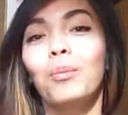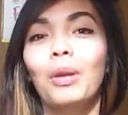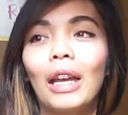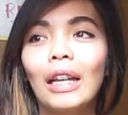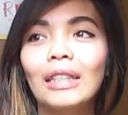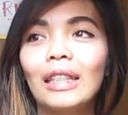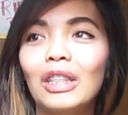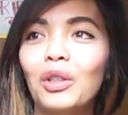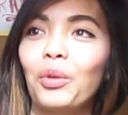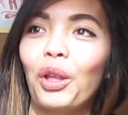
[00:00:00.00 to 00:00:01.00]
because he
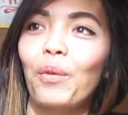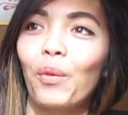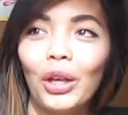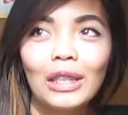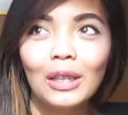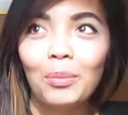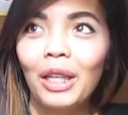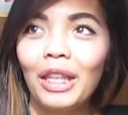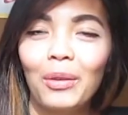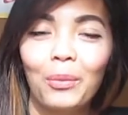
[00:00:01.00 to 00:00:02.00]
doesn't really voice his
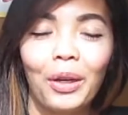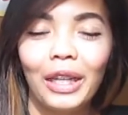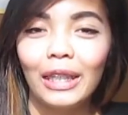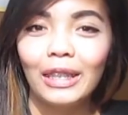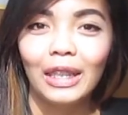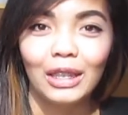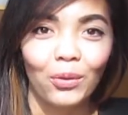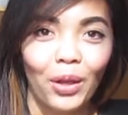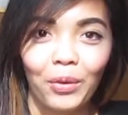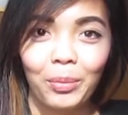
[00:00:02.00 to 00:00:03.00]
opinion what is his
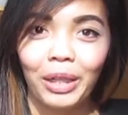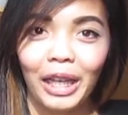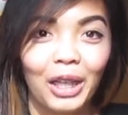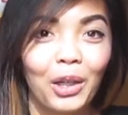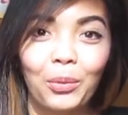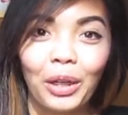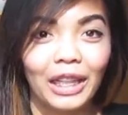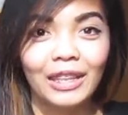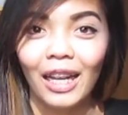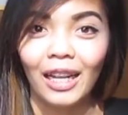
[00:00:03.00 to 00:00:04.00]
favorite, but I can
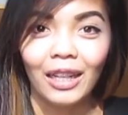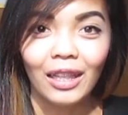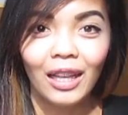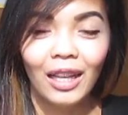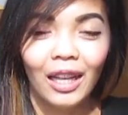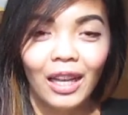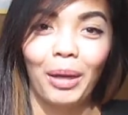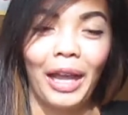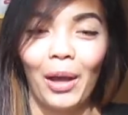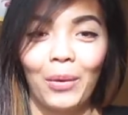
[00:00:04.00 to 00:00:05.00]
already tell
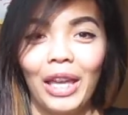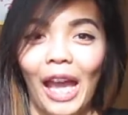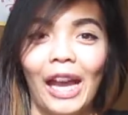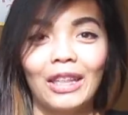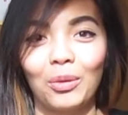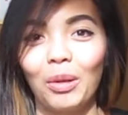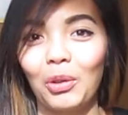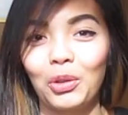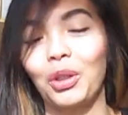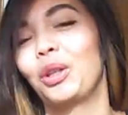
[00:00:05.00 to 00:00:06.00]
by how he acts
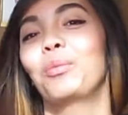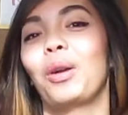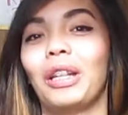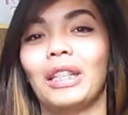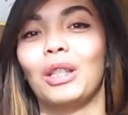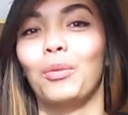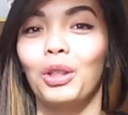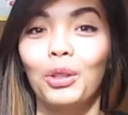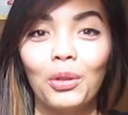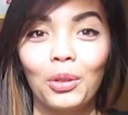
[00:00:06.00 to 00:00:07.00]
about certain products that we
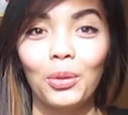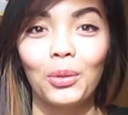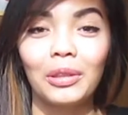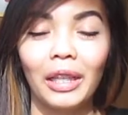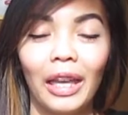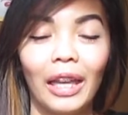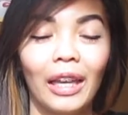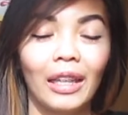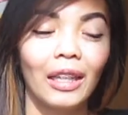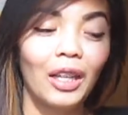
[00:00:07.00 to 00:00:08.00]
do use
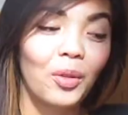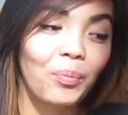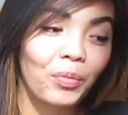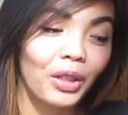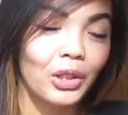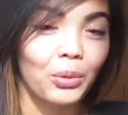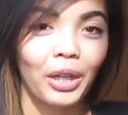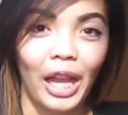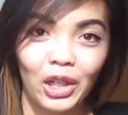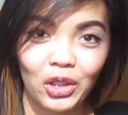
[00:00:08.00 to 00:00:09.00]
and his
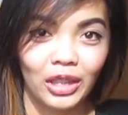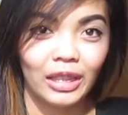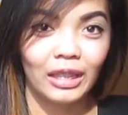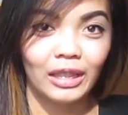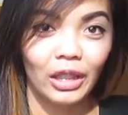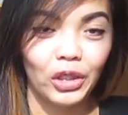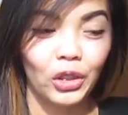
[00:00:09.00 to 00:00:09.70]
reactions and such.